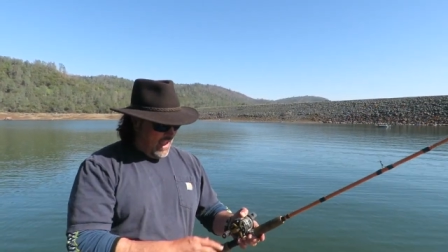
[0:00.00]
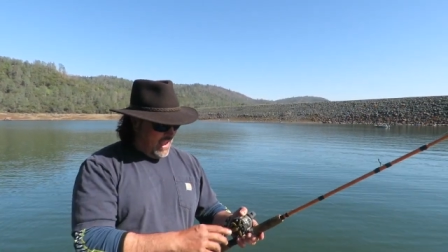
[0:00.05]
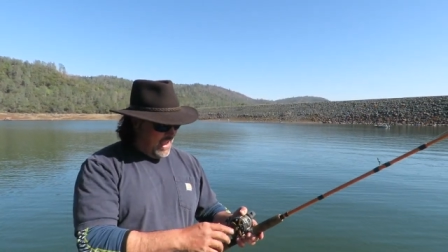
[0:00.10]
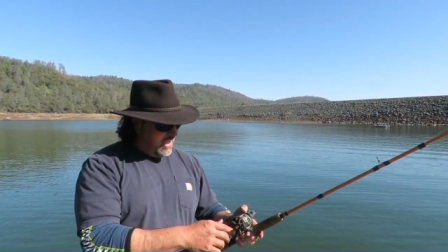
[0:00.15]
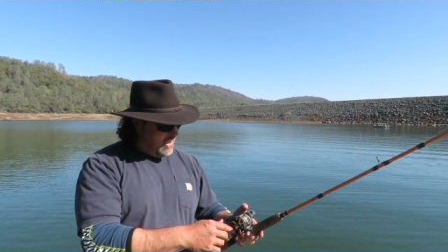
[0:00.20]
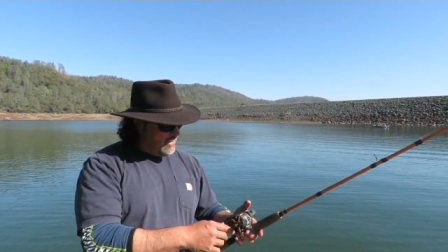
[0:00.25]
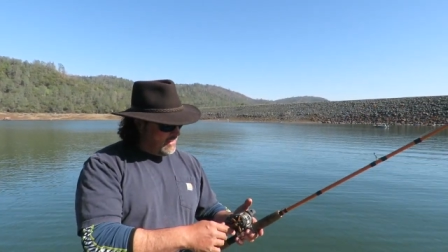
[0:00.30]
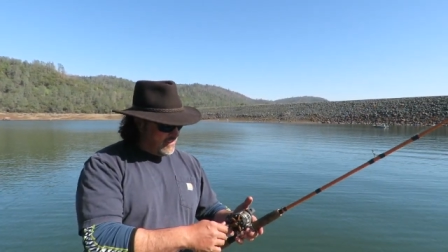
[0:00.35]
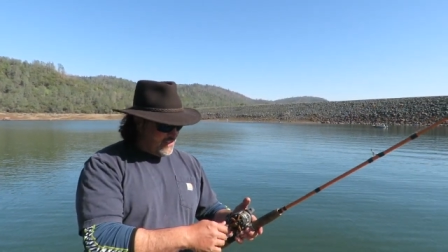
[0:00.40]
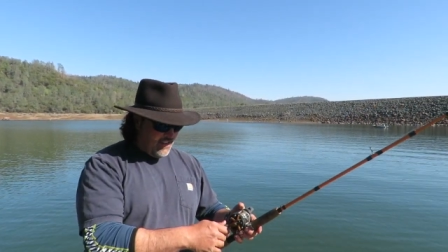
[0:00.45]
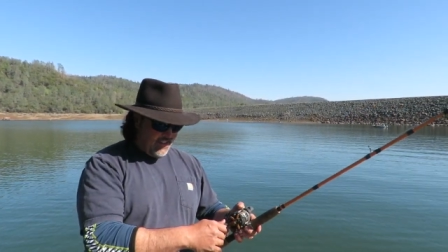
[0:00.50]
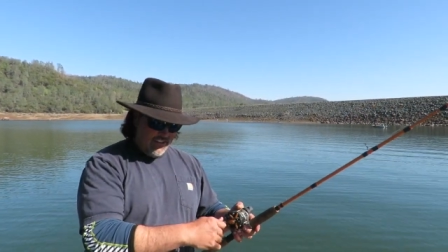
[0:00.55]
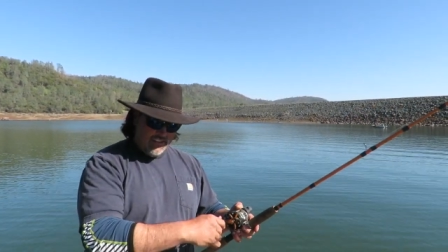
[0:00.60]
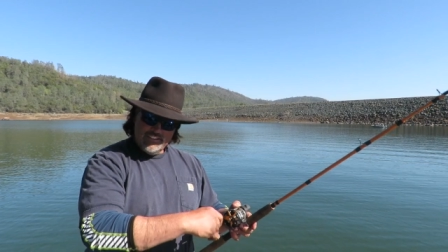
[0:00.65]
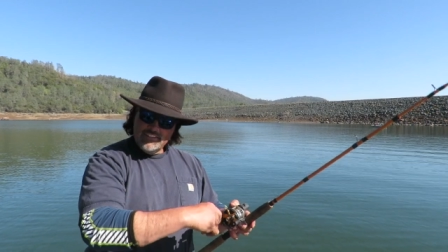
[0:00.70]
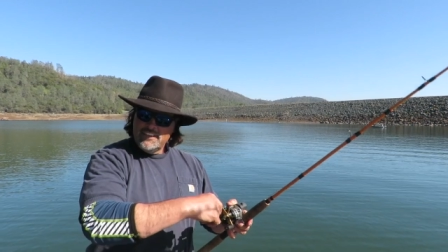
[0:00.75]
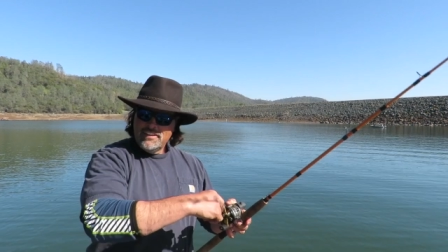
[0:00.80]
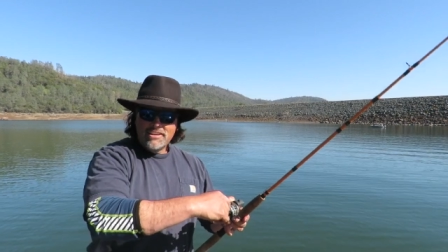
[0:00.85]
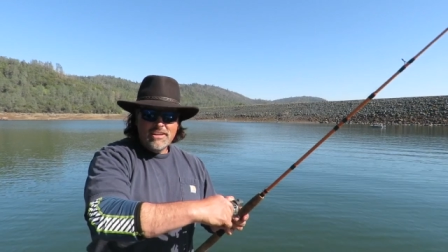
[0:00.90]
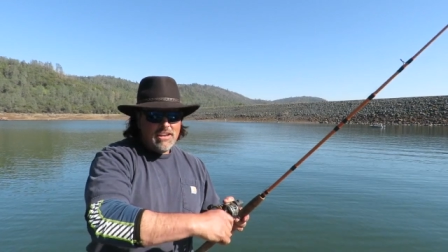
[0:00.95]
and
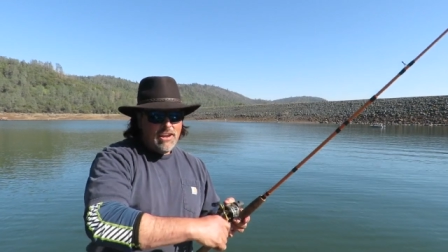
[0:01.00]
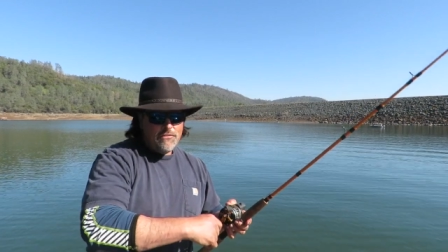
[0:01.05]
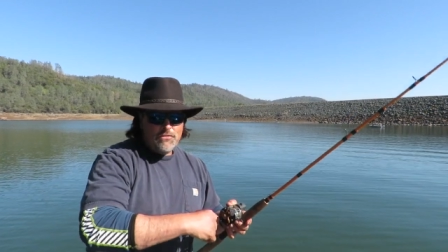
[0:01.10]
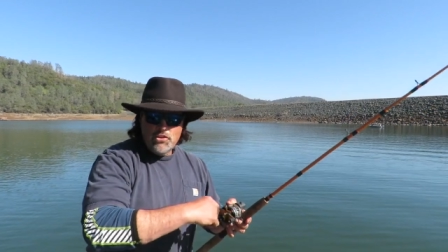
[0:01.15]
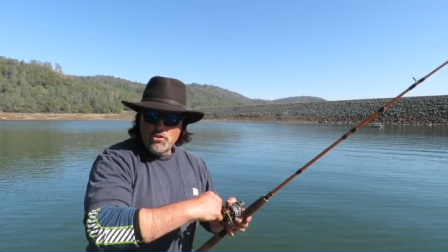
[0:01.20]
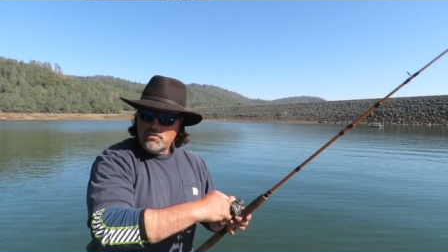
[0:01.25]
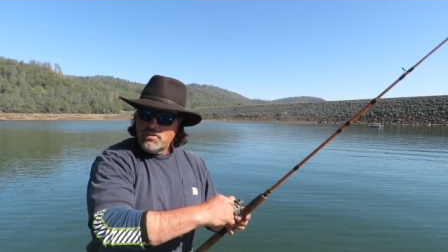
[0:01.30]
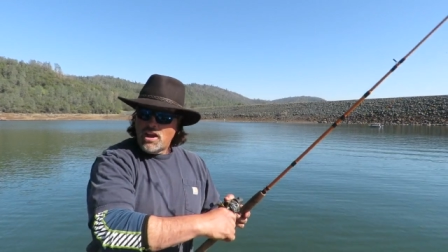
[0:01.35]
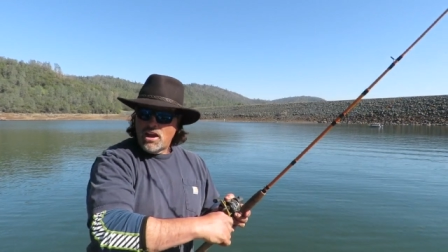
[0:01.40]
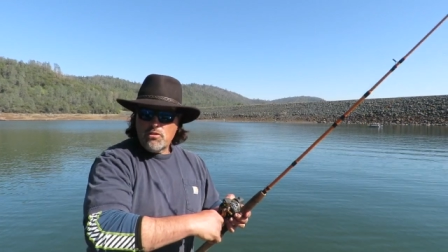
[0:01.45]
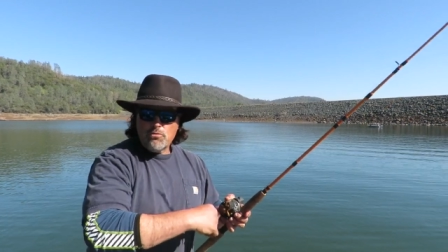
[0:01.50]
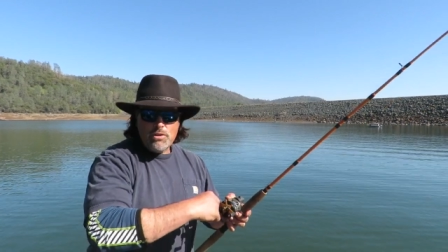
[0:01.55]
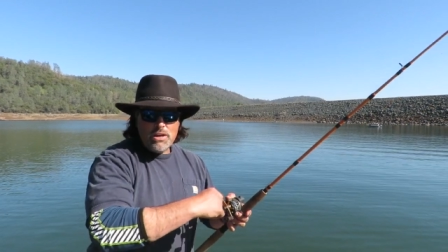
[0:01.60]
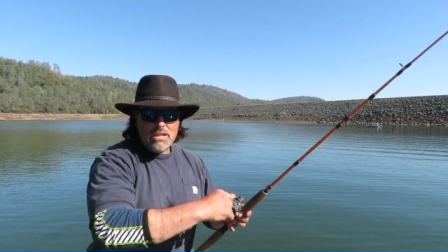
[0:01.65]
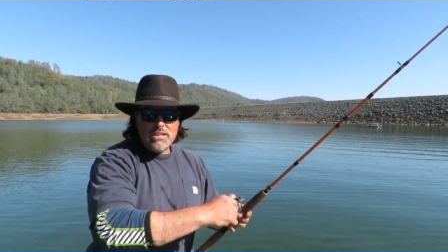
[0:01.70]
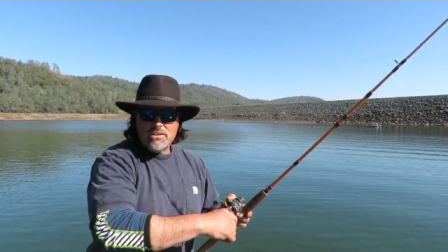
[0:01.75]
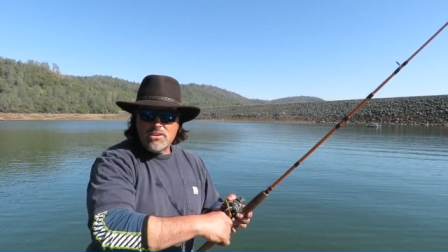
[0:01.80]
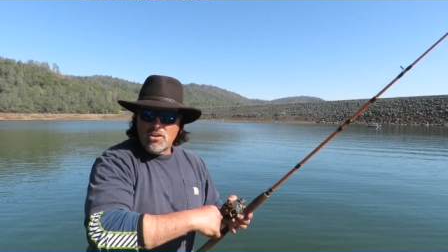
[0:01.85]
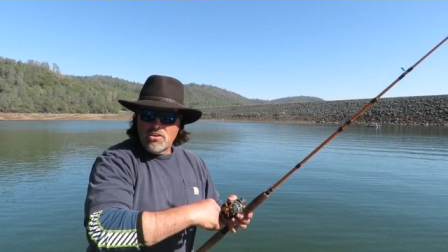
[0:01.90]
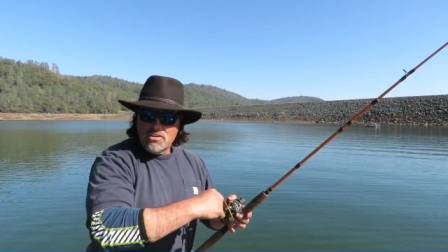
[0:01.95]
if you're not
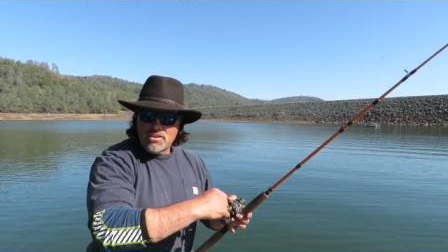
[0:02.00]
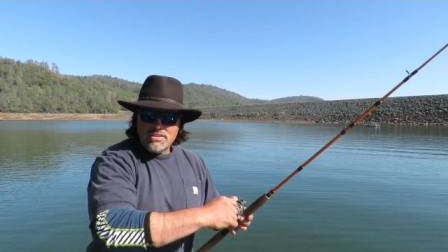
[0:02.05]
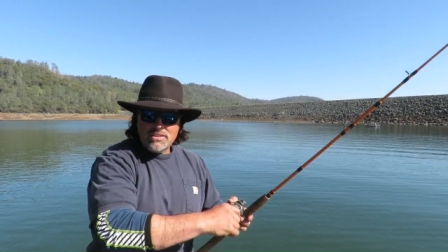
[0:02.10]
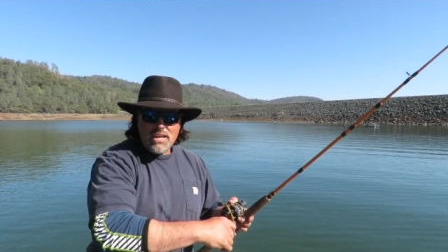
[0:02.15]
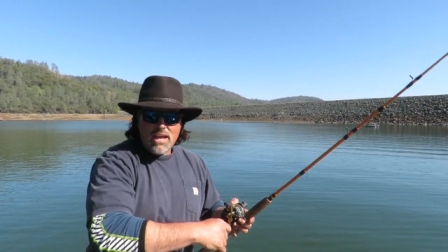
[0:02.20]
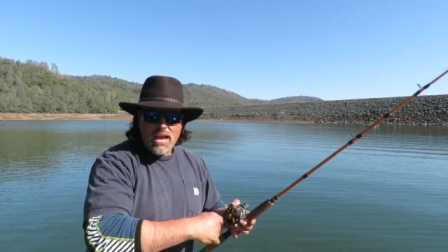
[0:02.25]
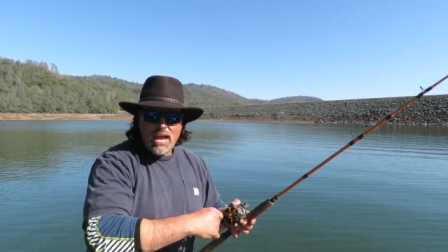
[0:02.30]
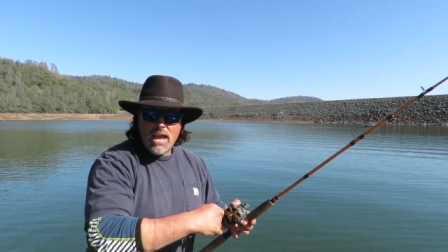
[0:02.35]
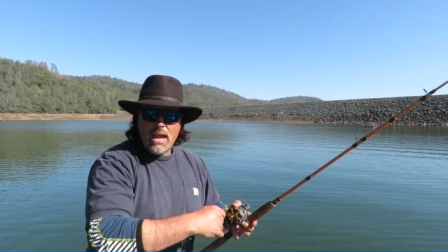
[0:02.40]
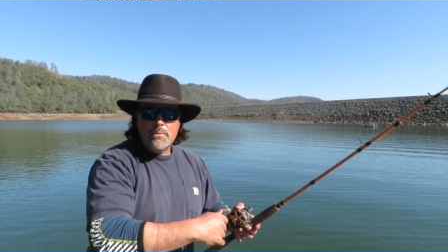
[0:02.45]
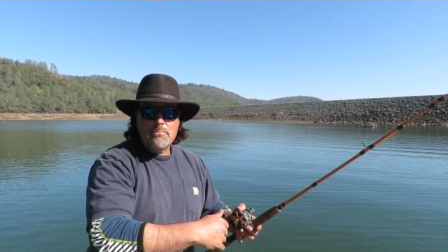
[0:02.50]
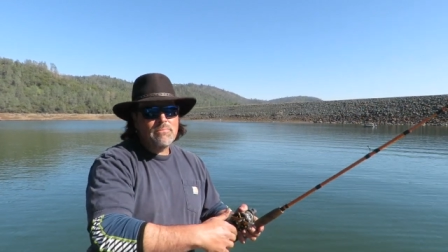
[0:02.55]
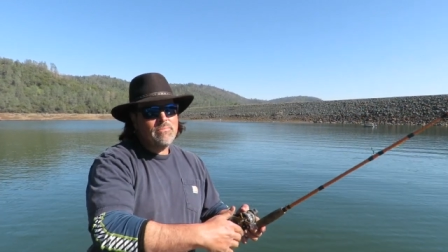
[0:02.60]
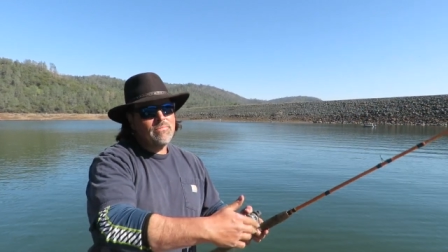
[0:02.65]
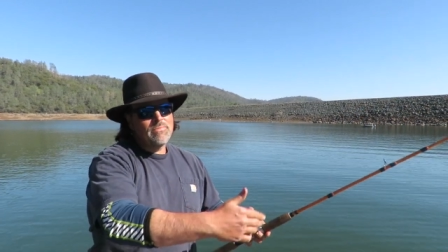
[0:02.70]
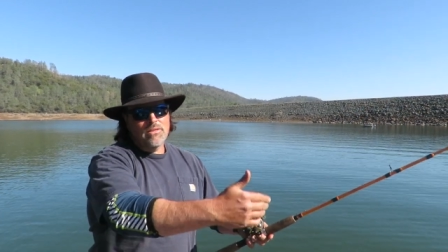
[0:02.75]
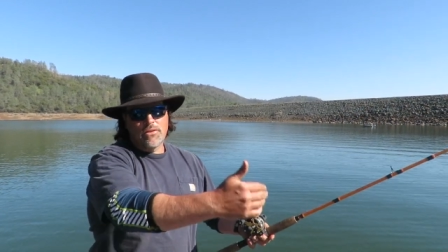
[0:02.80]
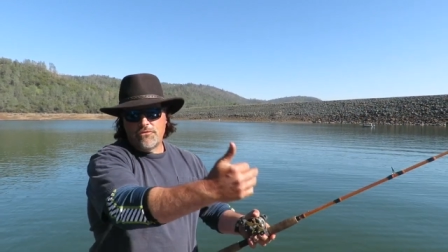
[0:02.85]
reeling all the time,